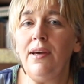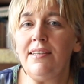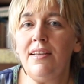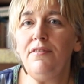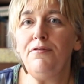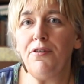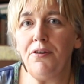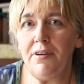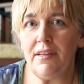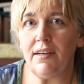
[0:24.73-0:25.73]
actually
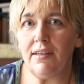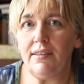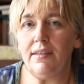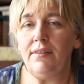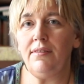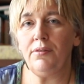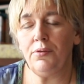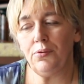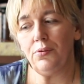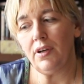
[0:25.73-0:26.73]
foreign artists
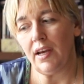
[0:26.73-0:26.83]
who